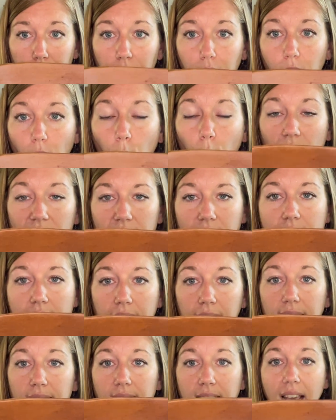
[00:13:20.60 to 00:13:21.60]
was
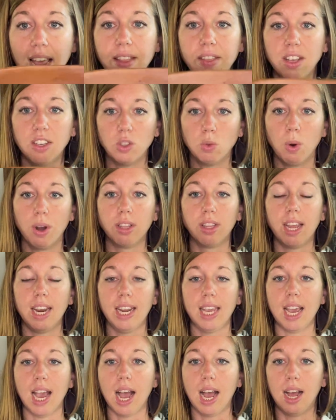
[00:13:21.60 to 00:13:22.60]
this, and this one
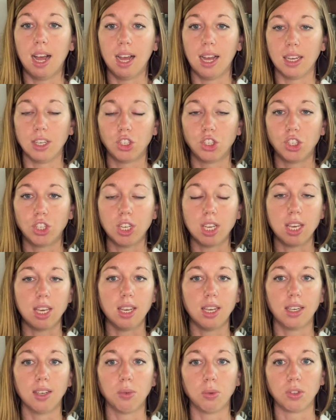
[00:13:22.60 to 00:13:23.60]
lady,
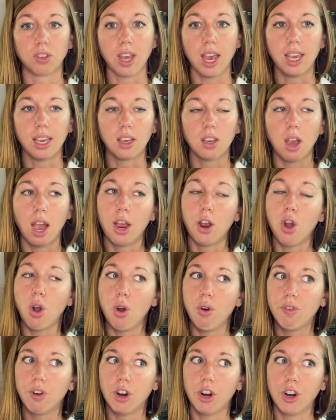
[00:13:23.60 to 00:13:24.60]
she was like, I
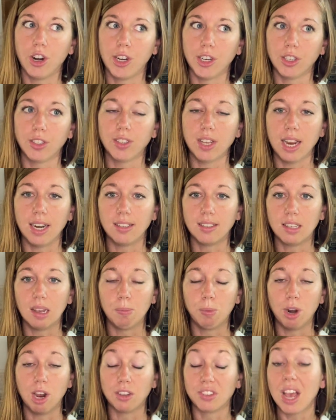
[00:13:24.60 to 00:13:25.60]
overheard her say to
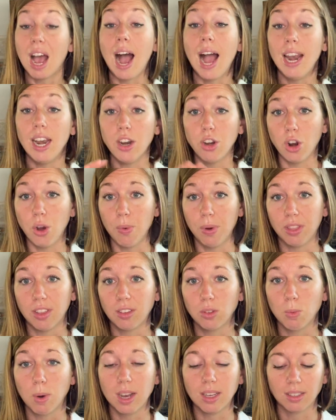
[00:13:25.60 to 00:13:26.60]
someone else, I didn't know what
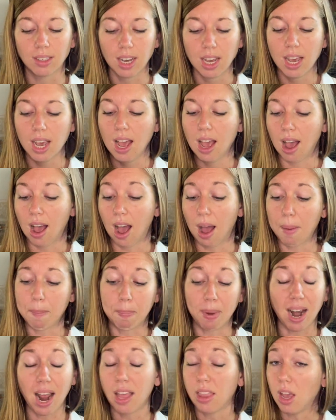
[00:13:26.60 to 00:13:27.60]
this was,
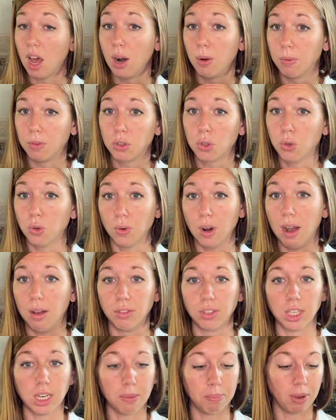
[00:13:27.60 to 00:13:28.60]
but I thought it was cool. I
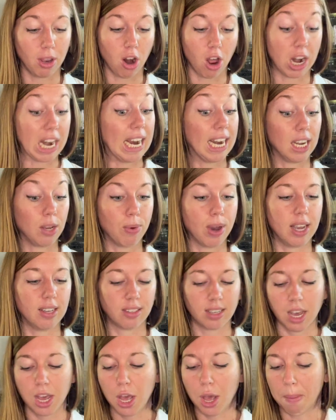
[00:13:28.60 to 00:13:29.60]
was going to bid on it
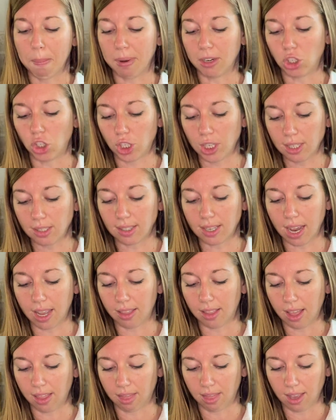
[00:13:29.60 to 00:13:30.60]
anyways. But she
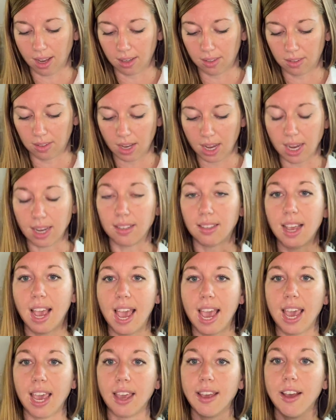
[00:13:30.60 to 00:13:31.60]
said that this is
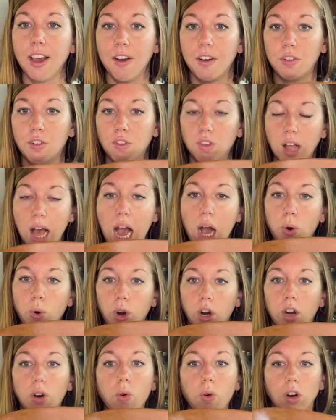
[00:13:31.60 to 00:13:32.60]
a
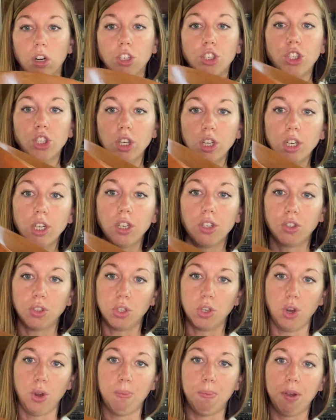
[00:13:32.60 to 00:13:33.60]
flour or sugar
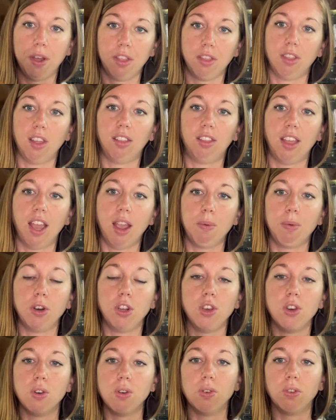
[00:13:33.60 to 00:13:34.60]
scoop that they
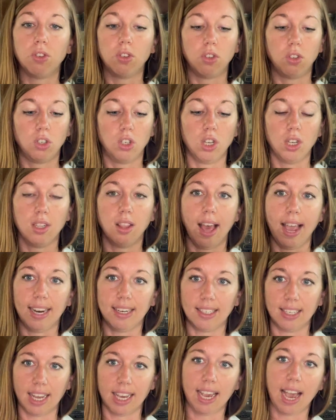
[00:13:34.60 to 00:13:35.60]
would use to
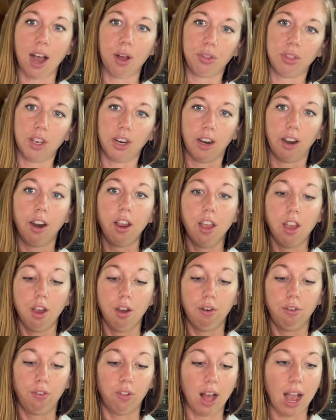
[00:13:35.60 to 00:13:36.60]
like dig out their
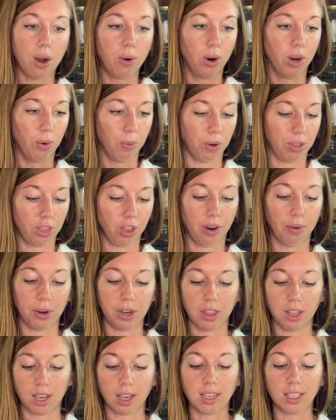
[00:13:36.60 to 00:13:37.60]
flour when they were
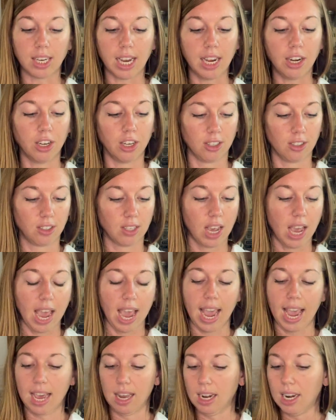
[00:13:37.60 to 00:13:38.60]
in the containers.
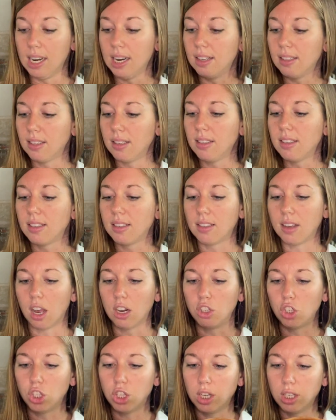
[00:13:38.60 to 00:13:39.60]
And it is in
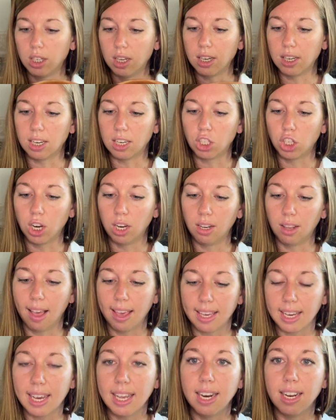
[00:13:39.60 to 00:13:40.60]
such good condition.
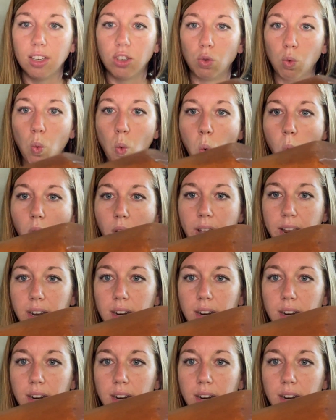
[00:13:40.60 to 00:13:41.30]
Like, it is one